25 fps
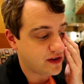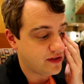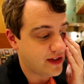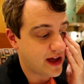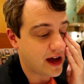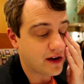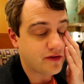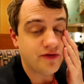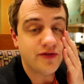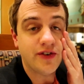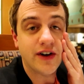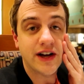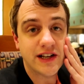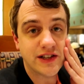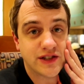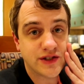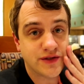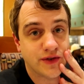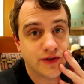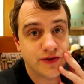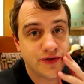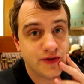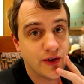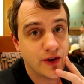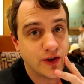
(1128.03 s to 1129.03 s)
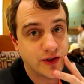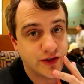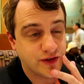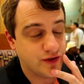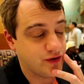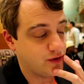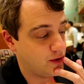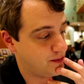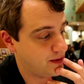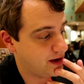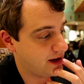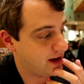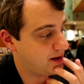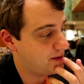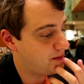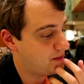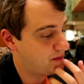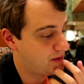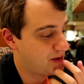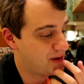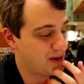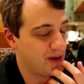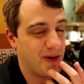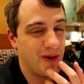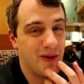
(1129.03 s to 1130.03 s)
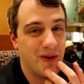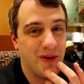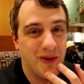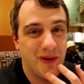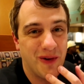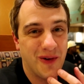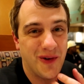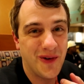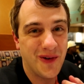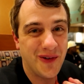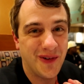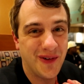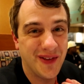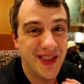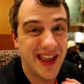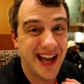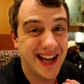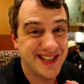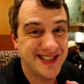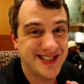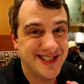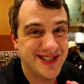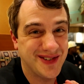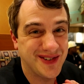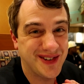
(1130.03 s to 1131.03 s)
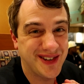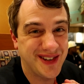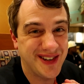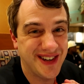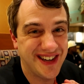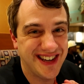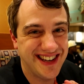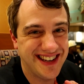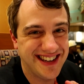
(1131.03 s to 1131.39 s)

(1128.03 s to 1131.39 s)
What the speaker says: that fights for first for me. Oh, that's so good.